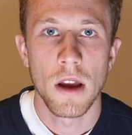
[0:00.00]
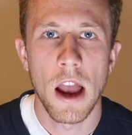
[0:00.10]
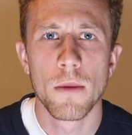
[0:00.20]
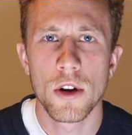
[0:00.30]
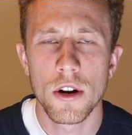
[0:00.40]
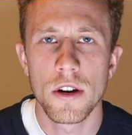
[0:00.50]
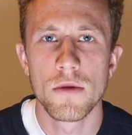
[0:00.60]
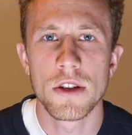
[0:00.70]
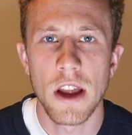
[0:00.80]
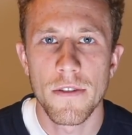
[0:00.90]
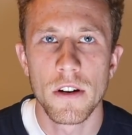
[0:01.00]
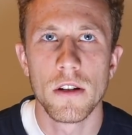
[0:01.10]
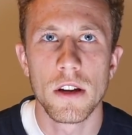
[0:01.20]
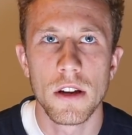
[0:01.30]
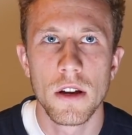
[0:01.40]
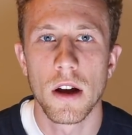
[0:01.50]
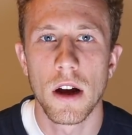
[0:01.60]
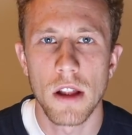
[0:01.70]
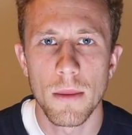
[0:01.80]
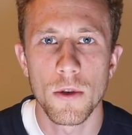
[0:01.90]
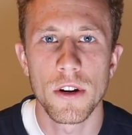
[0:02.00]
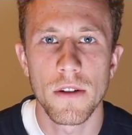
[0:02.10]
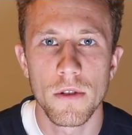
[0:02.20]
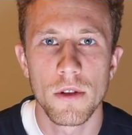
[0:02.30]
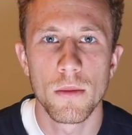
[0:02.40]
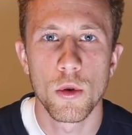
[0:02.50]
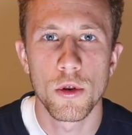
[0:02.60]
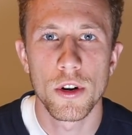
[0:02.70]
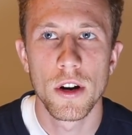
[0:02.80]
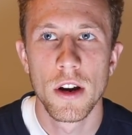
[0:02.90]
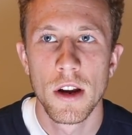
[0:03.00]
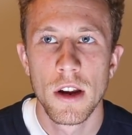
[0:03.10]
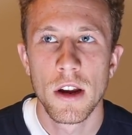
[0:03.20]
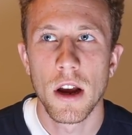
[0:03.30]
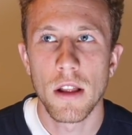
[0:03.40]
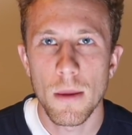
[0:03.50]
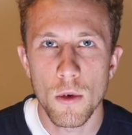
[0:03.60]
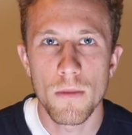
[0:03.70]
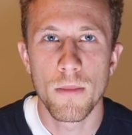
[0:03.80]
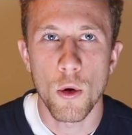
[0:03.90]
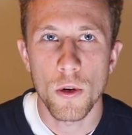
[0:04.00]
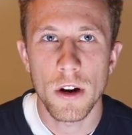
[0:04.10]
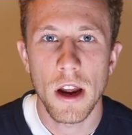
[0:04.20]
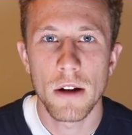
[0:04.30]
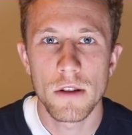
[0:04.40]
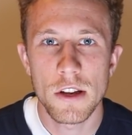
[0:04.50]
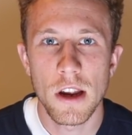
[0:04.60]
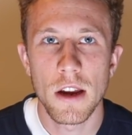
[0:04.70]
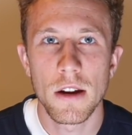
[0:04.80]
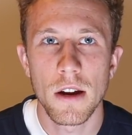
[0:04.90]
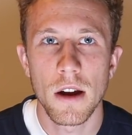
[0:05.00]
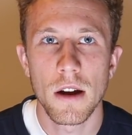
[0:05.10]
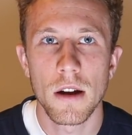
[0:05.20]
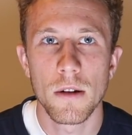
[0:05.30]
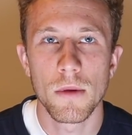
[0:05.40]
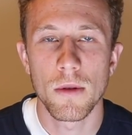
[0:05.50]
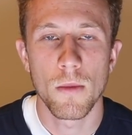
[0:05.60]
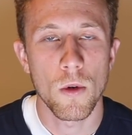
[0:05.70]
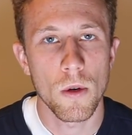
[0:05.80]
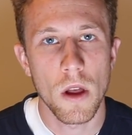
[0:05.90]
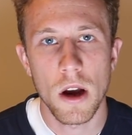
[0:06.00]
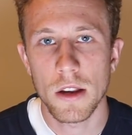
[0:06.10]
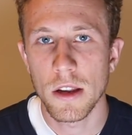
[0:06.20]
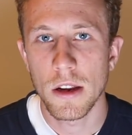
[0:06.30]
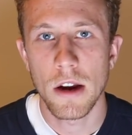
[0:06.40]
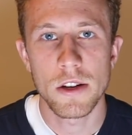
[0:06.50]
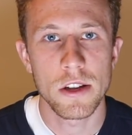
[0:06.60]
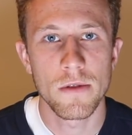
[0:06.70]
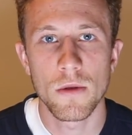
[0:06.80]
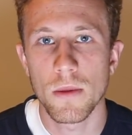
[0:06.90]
Albuquerque was definitely a lot more different than Boulder. A lot more boring, I would say. We were more locked in. I was living